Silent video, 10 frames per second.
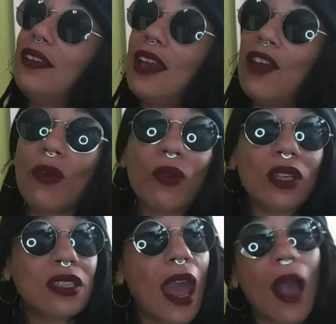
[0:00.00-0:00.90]

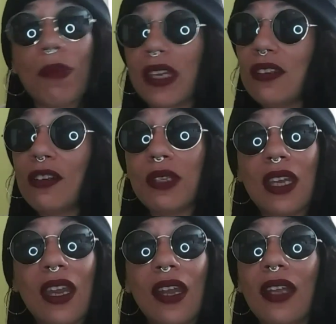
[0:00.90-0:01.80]
Everyone's happy. You know what I'm
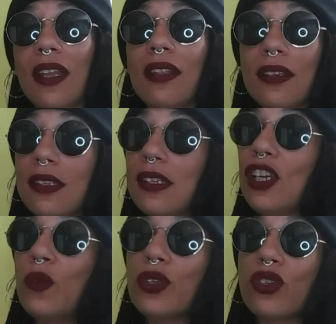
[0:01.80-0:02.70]
saying? And then this
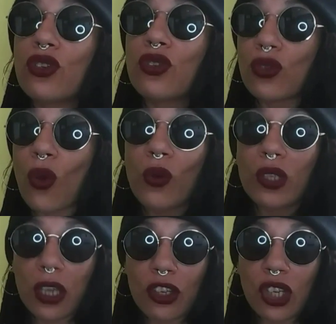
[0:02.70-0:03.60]
scene was just so
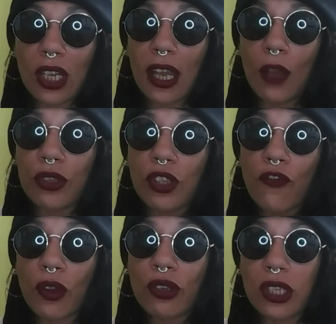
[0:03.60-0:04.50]
touching. It was the
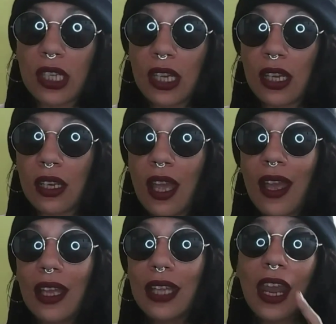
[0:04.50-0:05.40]
first scene
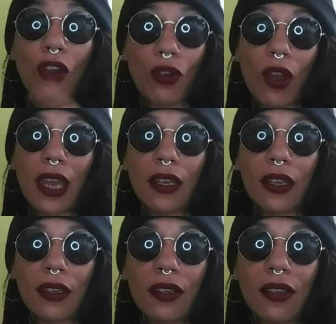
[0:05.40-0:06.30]
that I cried
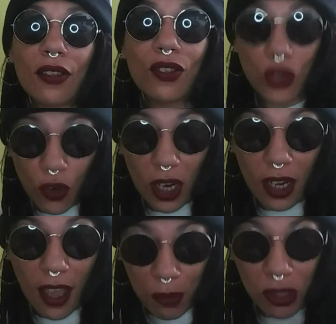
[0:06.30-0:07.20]
in during
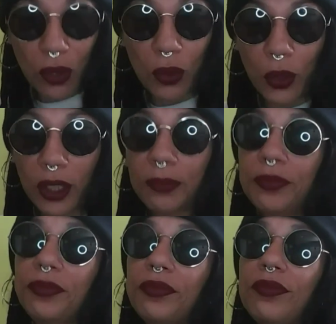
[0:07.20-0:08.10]
episode 1.
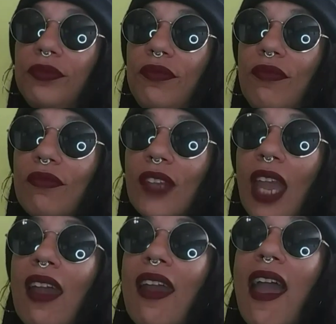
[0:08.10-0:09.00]

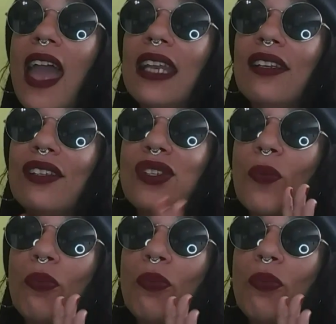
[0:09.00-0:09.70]
And so